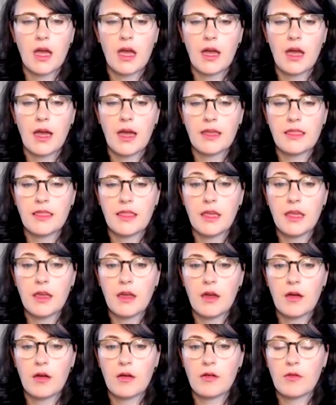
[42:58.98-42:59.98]
I think
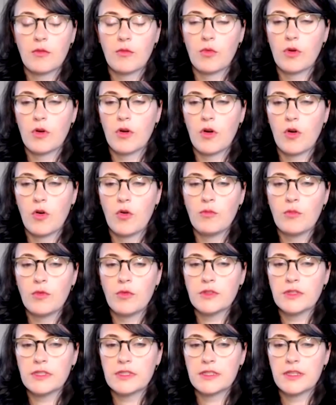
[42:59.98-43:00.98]
we're
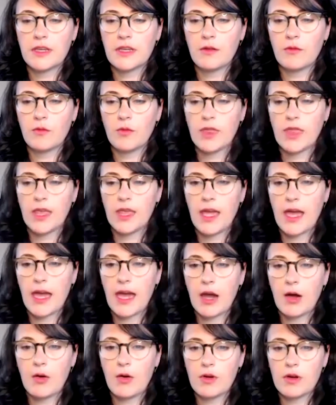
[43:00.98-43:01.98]
almost done with the
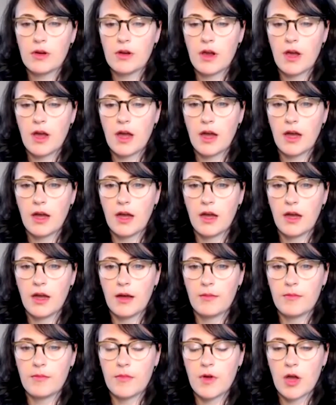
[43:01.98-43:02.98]

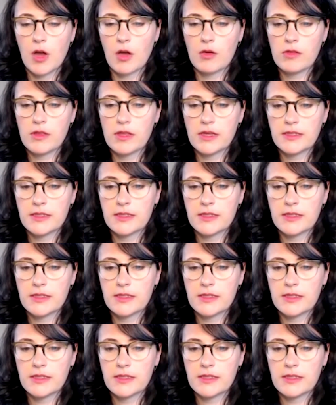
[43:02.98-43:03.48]
hour. Let's